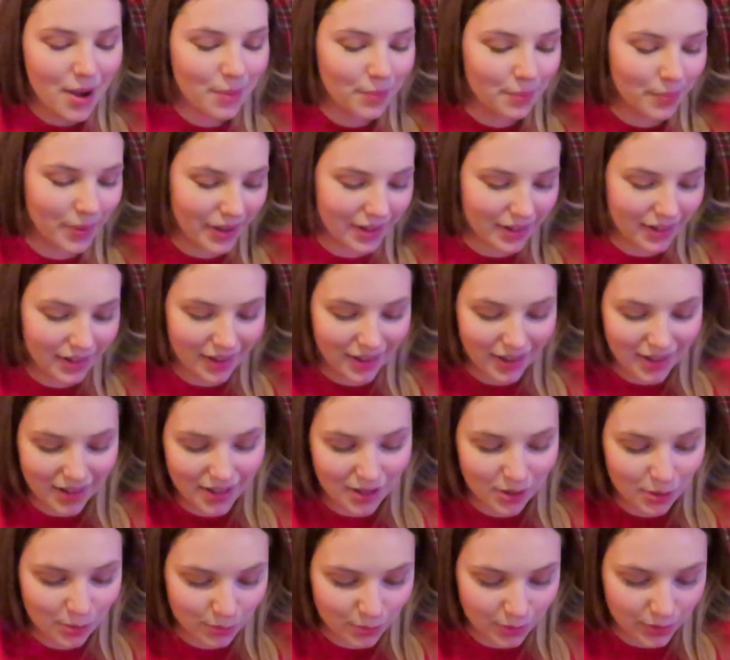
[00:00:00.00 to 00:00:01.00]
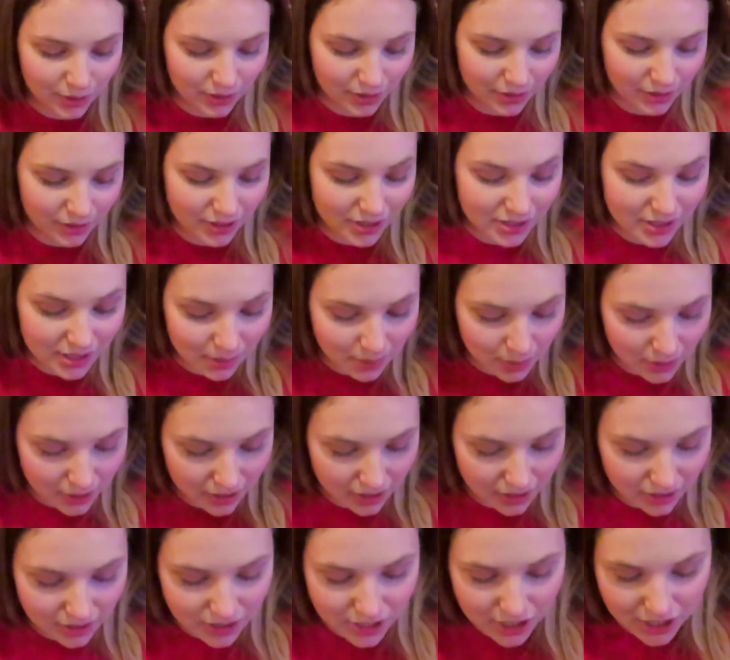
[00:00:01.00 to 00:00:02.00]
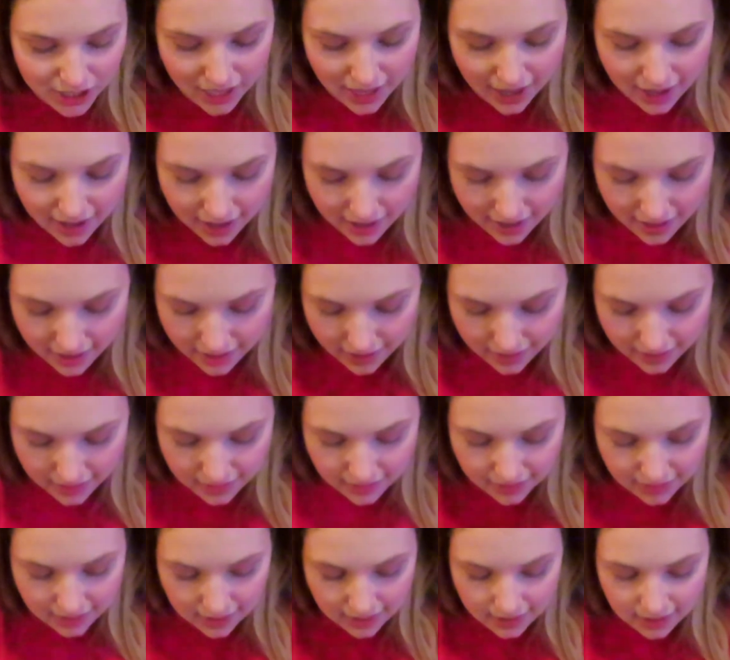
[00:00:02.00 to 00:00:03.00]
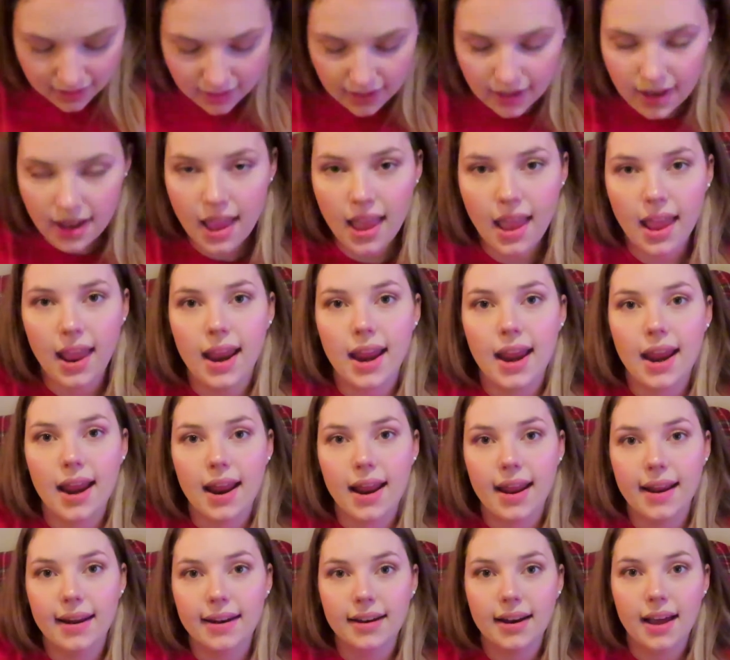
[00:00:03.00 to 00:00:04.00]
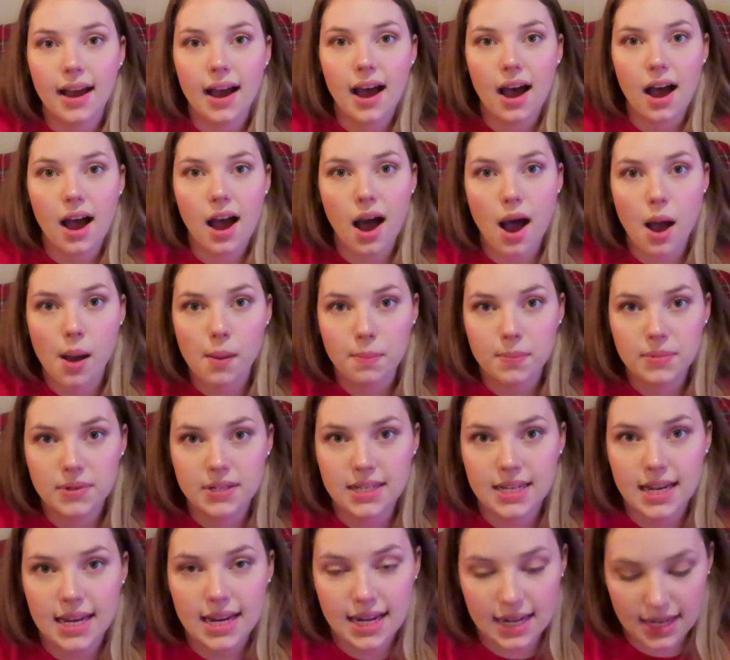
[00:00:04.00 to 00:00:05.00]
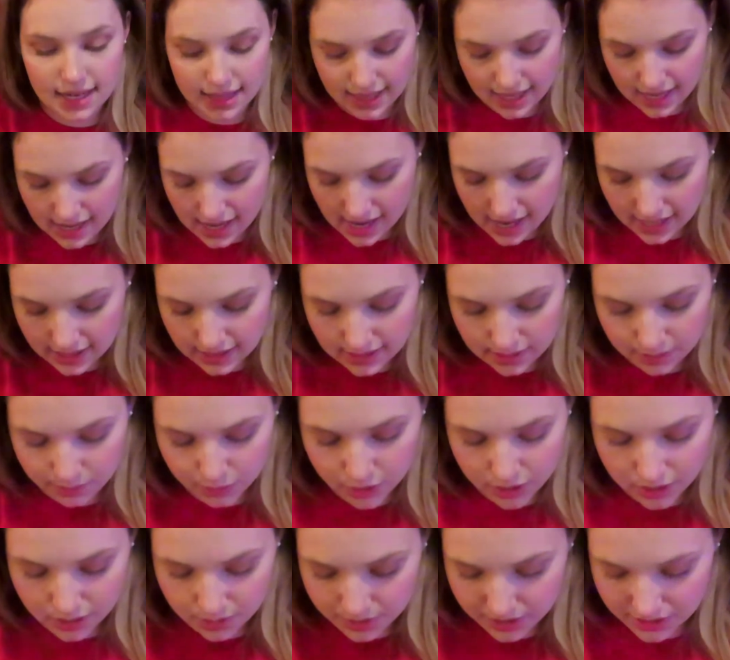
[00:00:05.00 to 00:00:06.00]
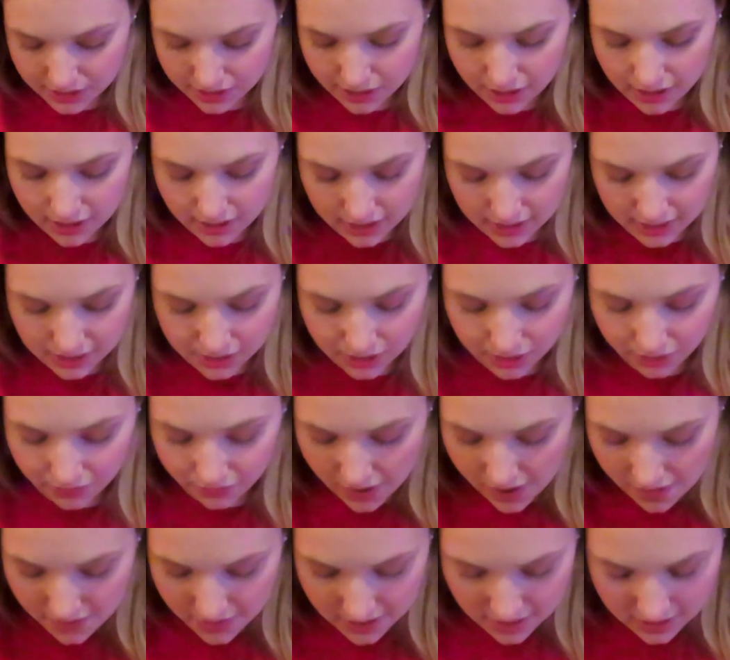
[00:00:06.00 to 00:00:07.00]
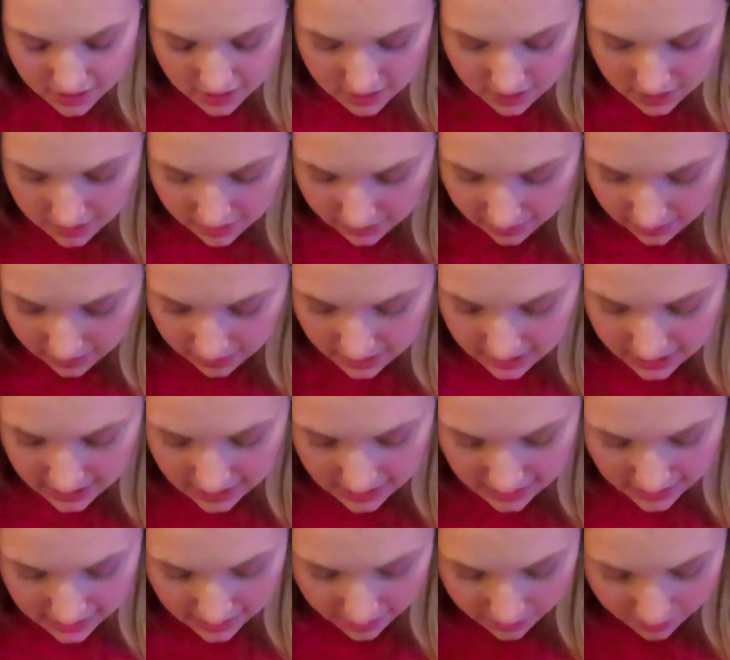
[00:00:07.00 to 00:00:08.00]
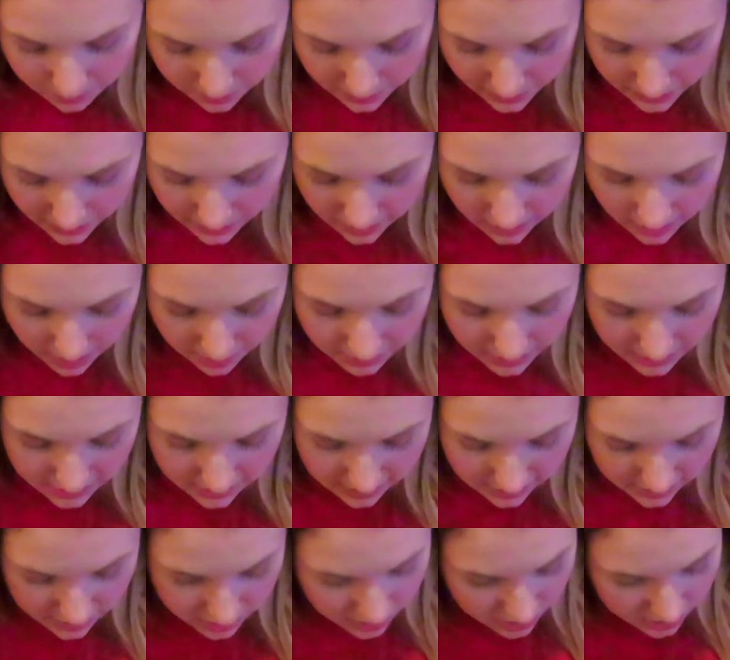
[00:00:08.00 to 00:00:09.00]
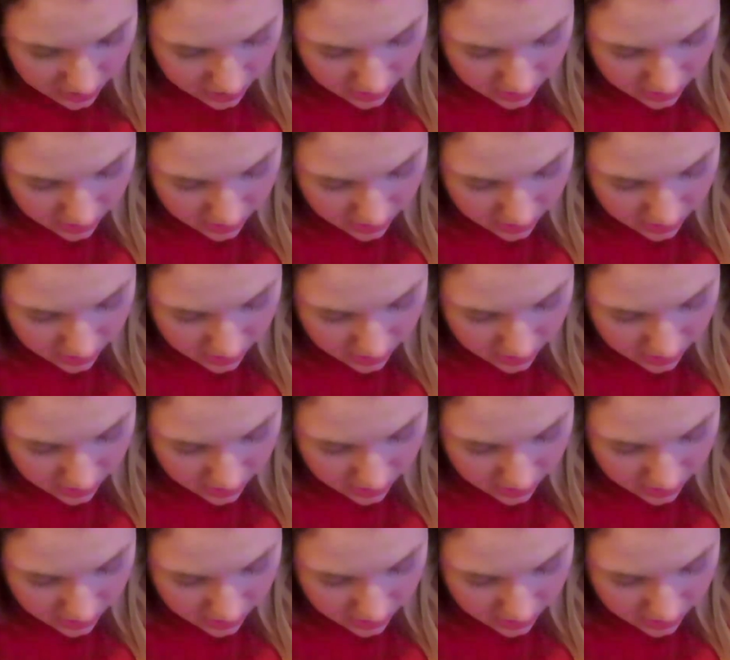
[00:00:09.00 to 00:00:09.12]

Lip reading: But over the summer, she had an update that had some Christmas yarn. This took forever to get, but I'm guessing she